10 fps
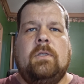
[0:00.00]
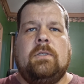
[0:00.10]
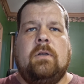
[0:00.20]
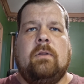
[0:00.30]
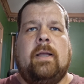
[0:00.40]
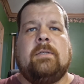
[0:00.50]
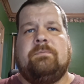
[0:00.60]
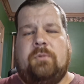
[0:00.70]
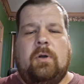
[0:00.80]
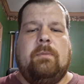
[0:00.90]
So that's
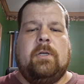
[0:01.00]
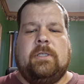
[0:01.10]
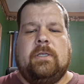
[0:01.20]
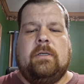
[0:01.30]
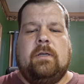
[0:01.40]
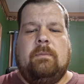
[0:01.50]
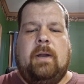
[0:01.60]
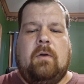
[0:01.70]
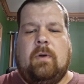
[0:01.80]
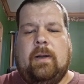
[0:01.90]
pretty much it
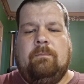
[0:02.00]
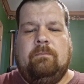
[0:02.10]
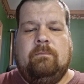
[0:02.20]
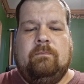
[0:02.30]
about RAM.